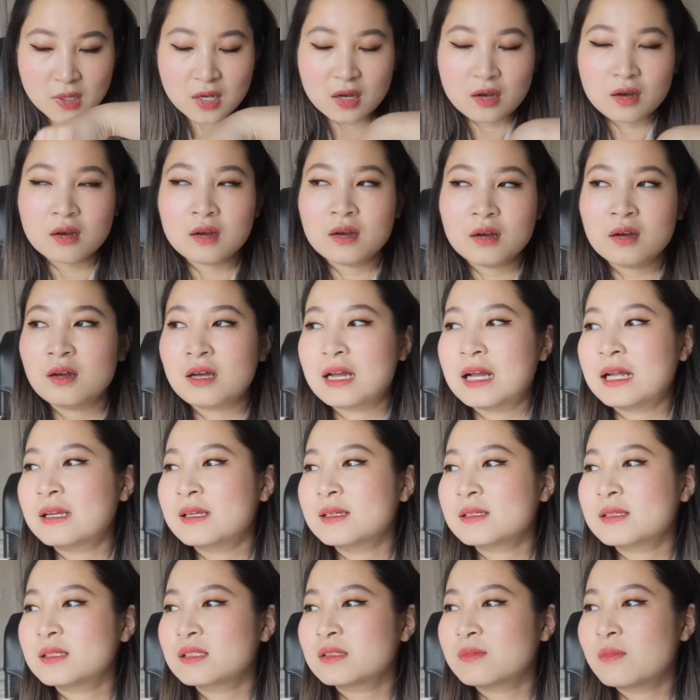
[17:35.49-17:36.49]
Oh, and
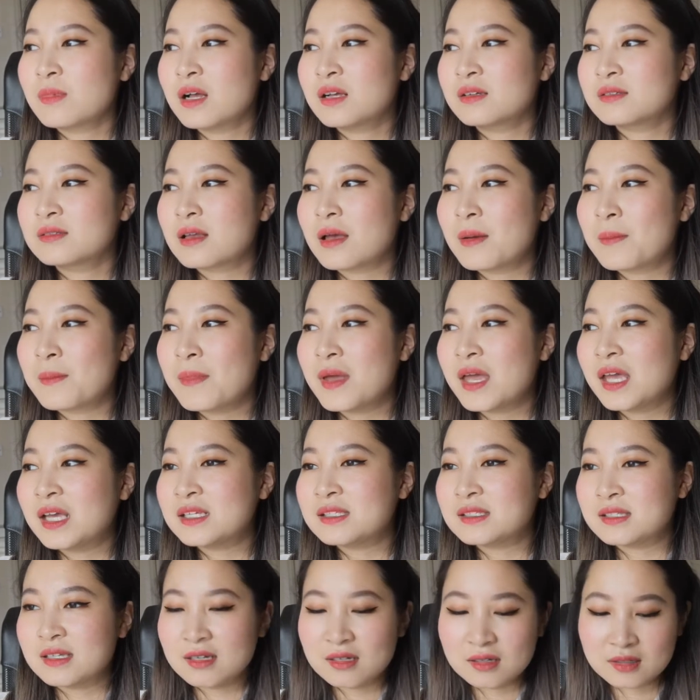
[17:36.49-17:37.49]
it smells
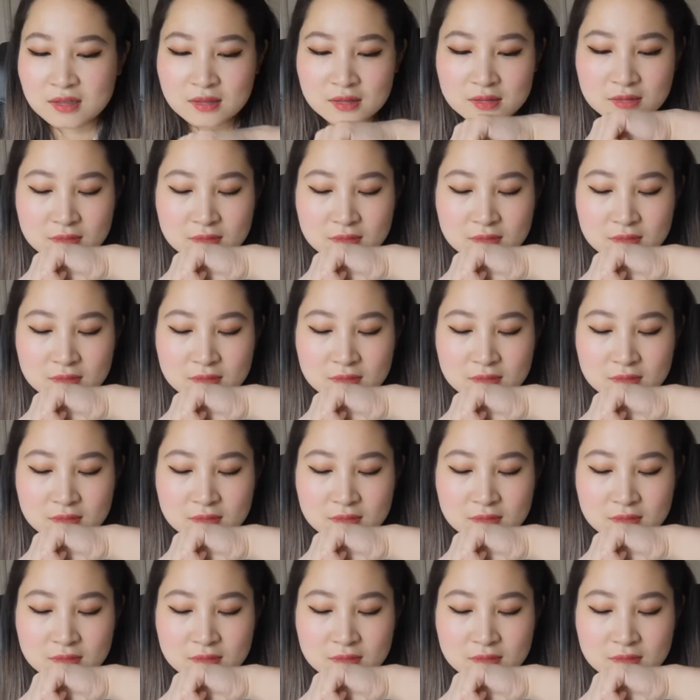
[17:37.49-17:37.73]
amazing.